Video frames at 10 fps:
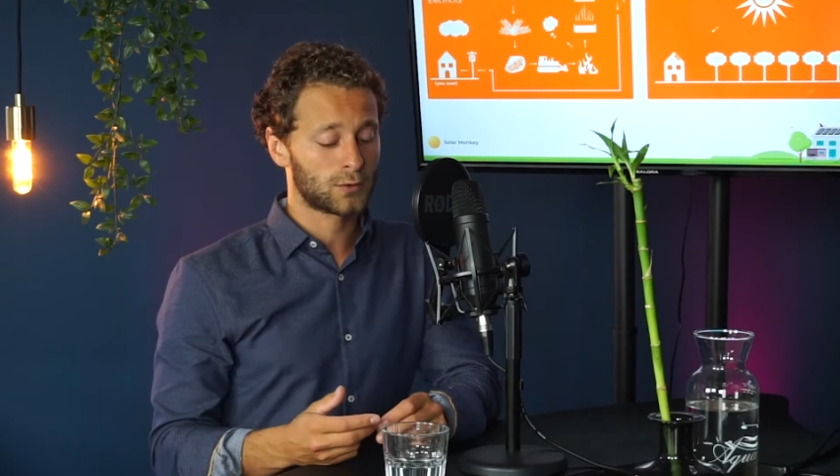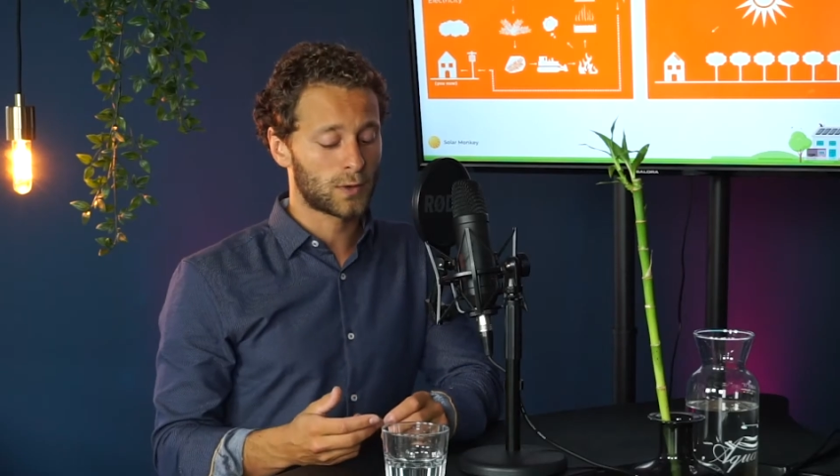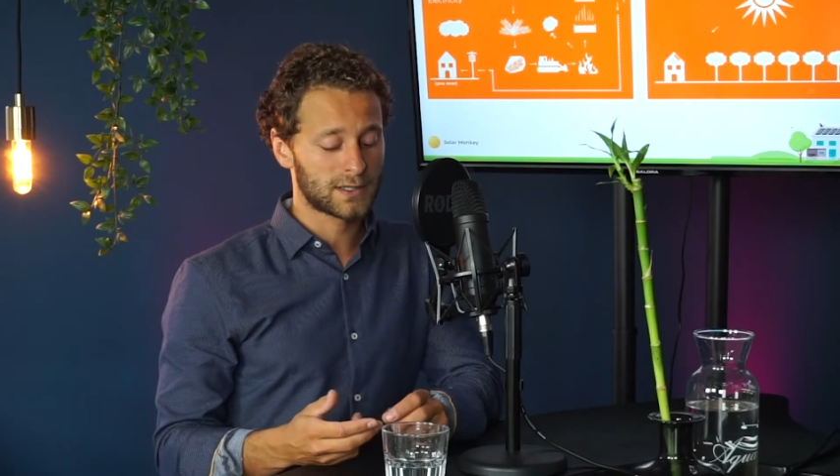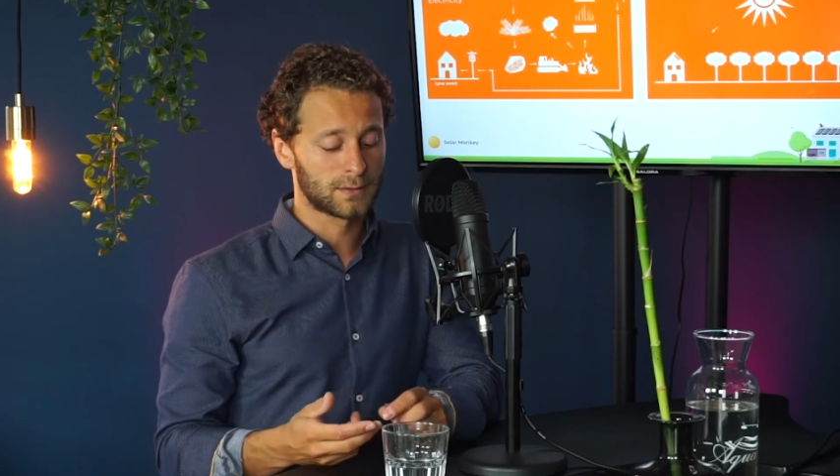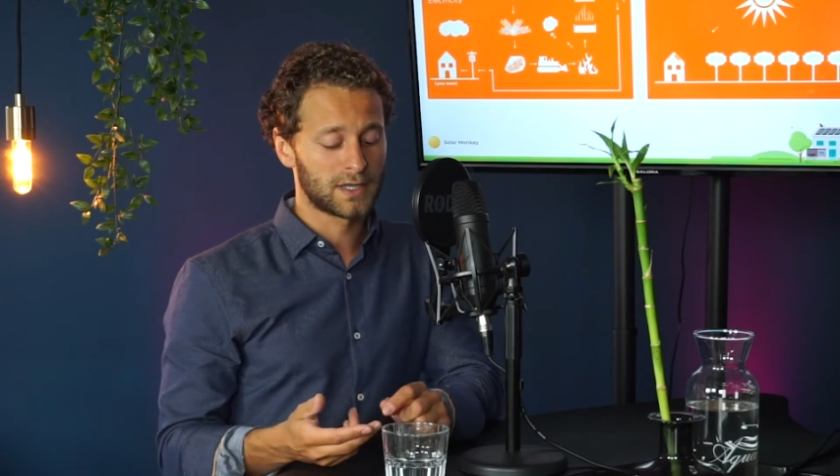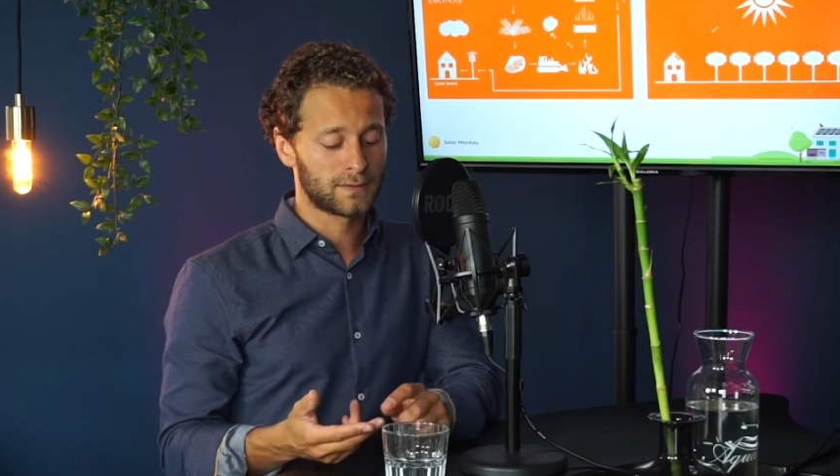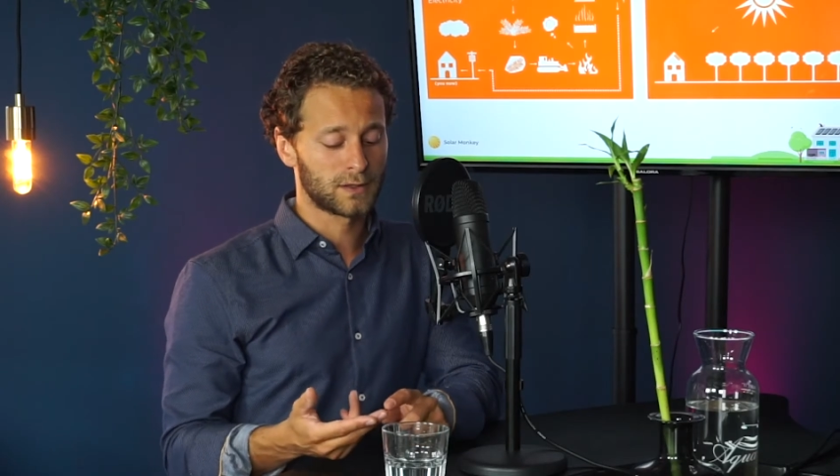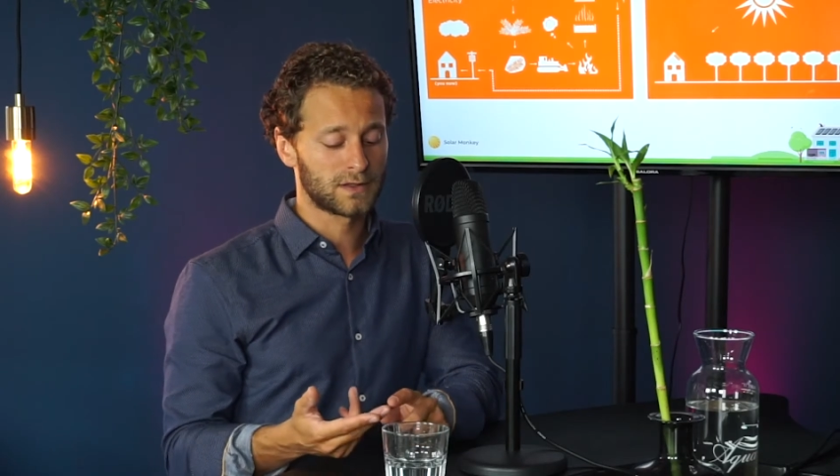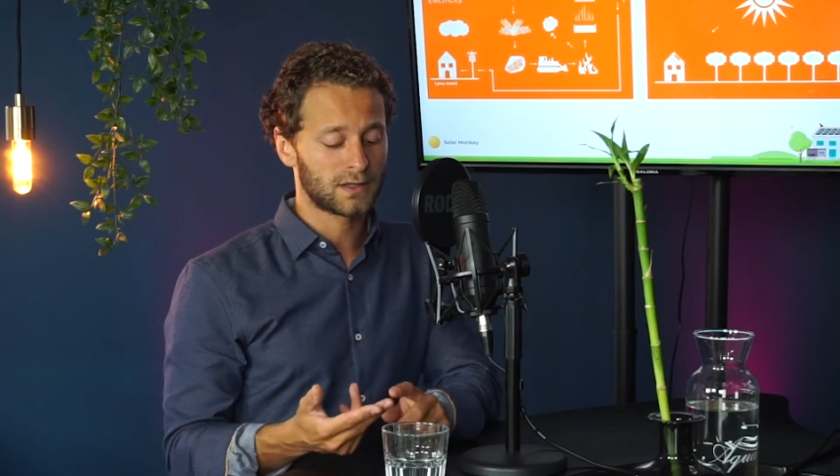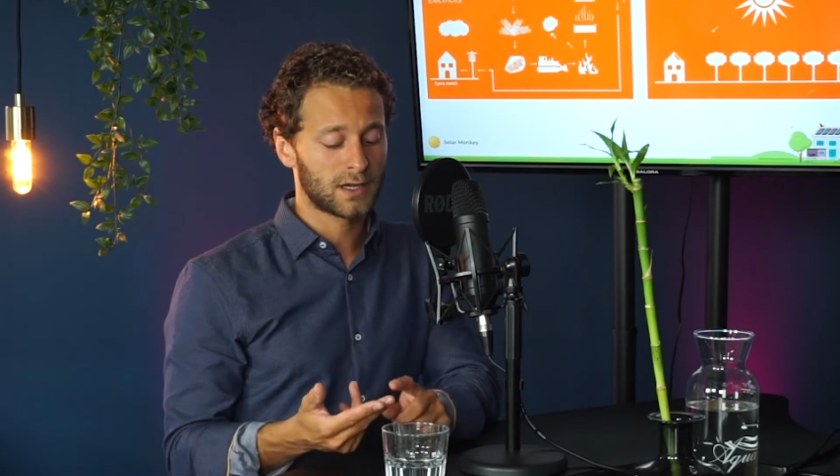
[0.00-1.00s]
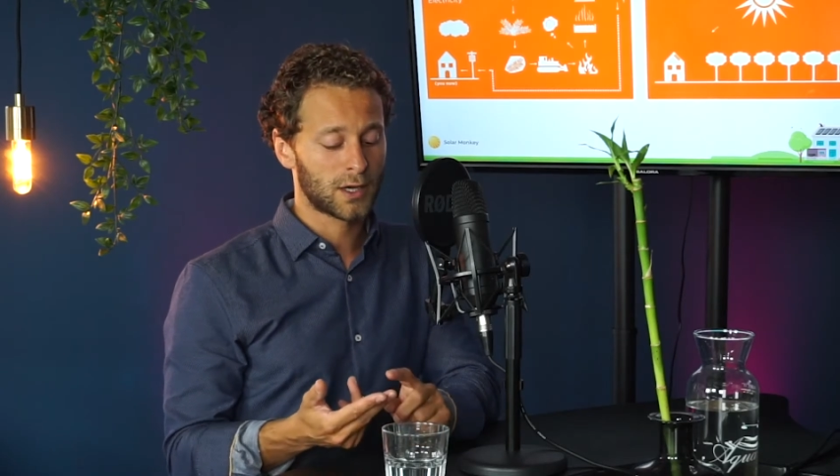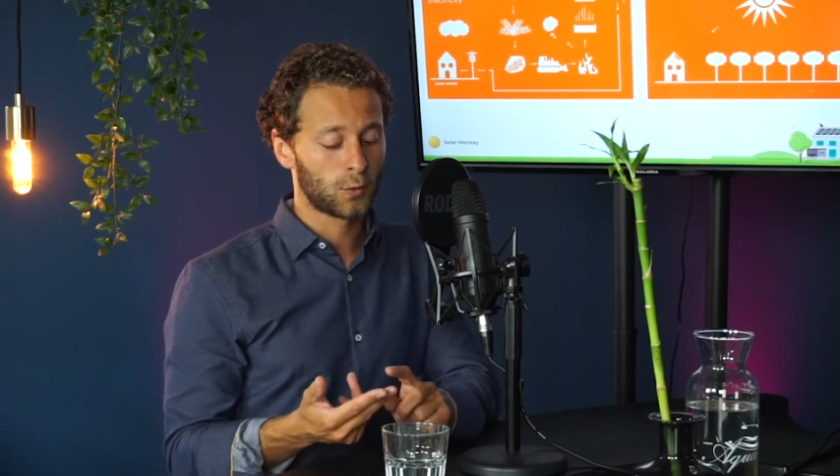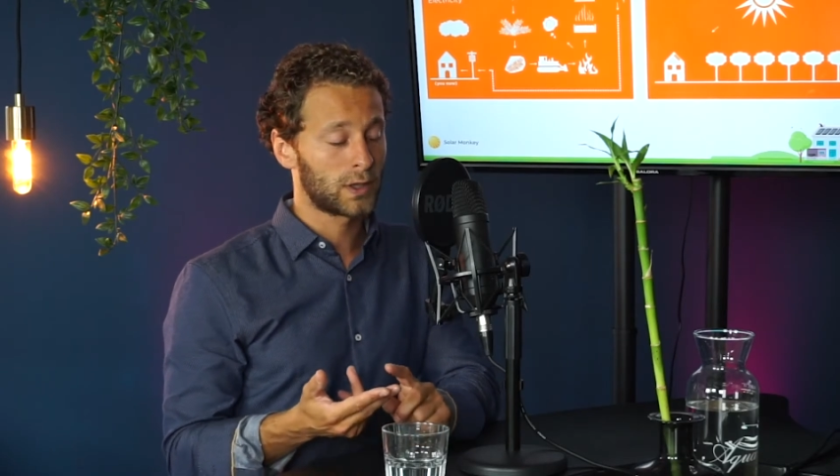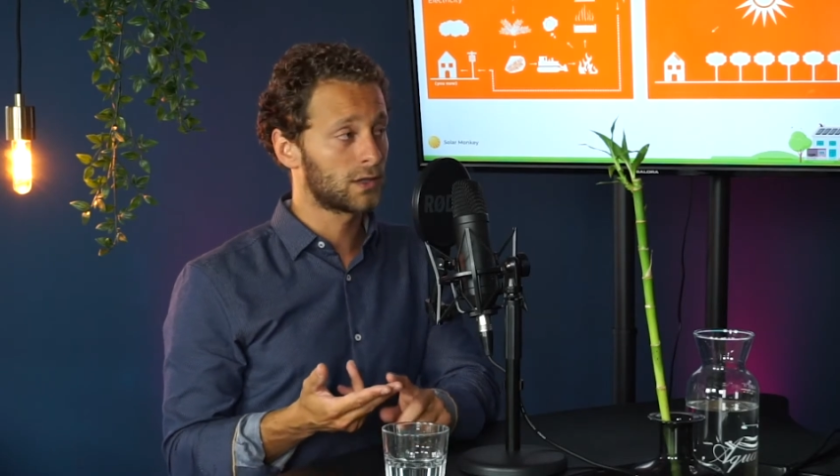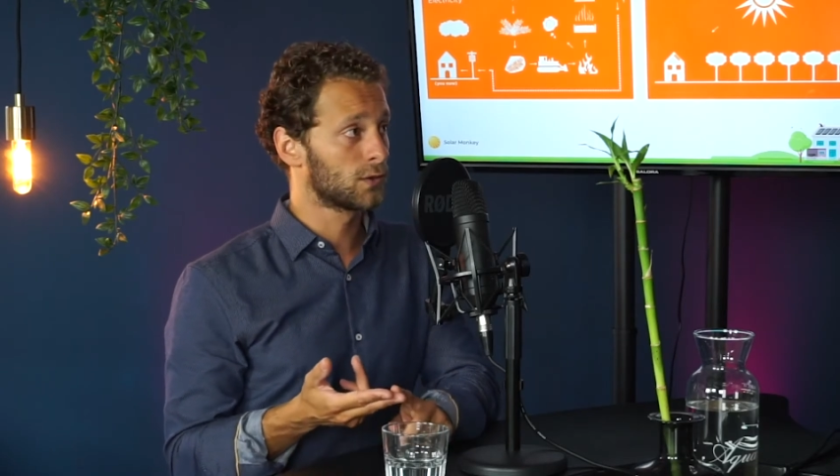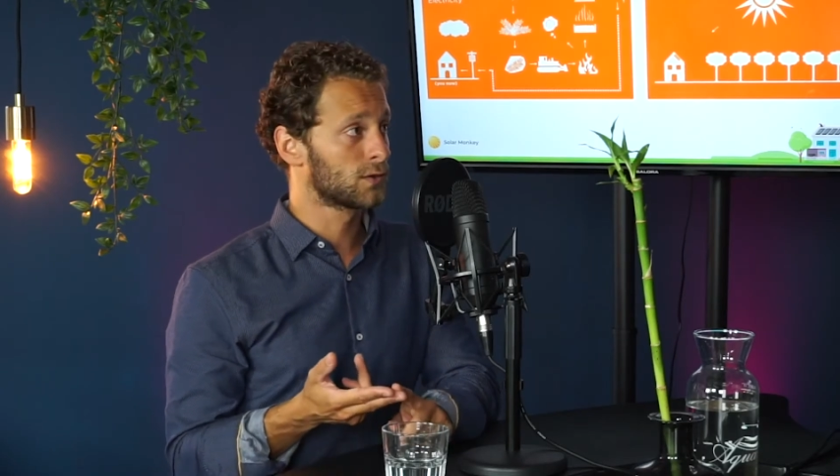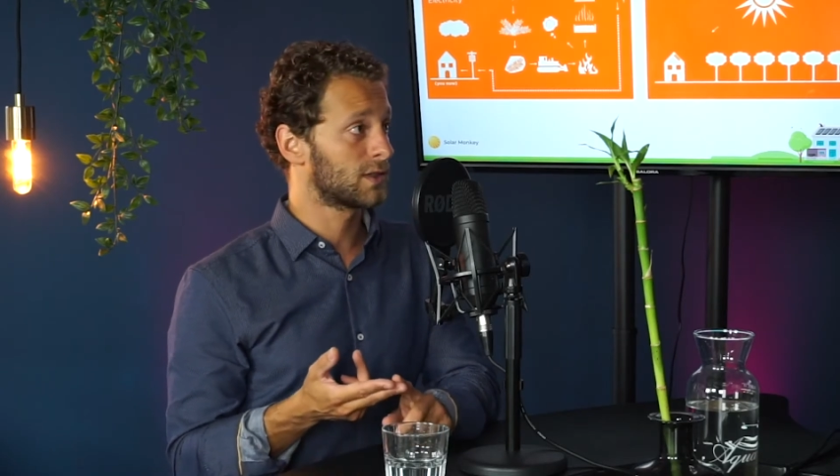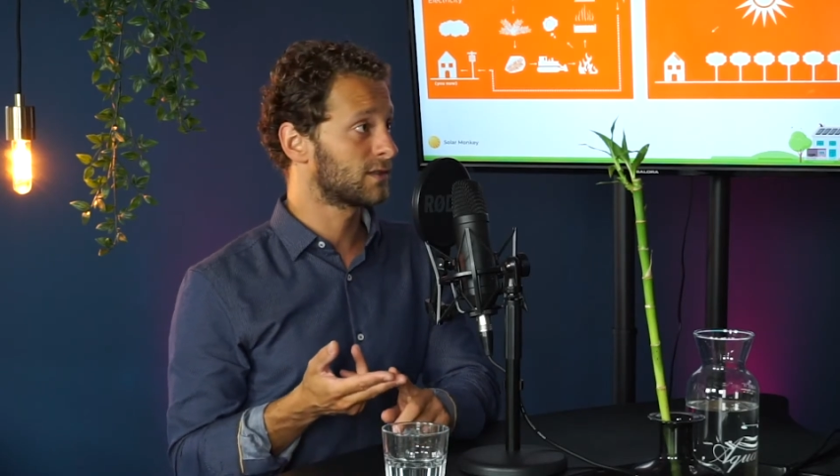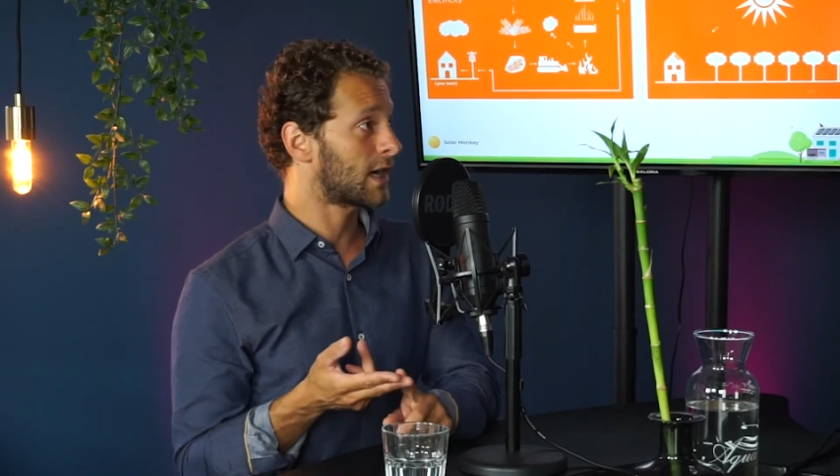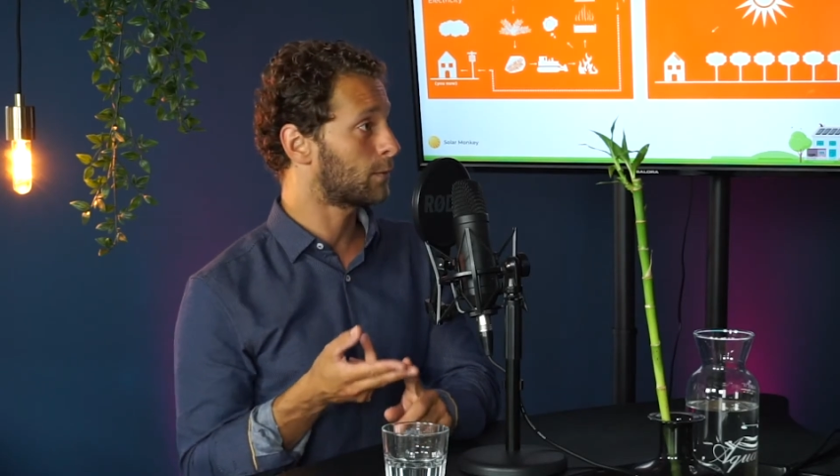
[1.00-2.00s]
quite some difference. We use
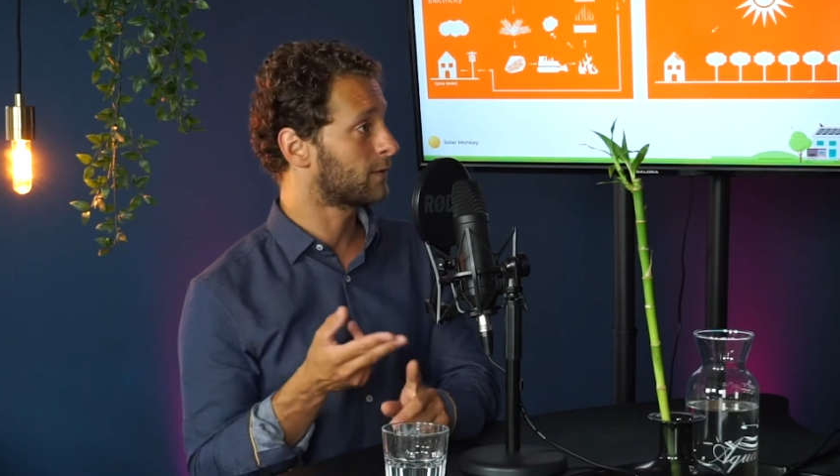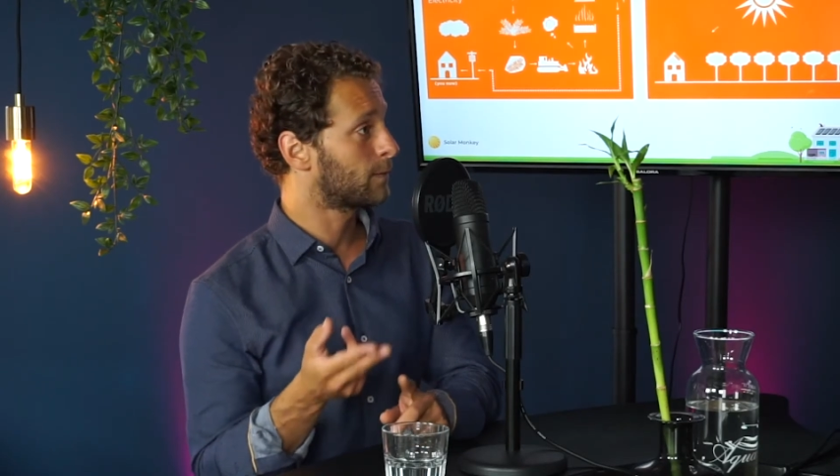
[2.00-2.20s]
the type of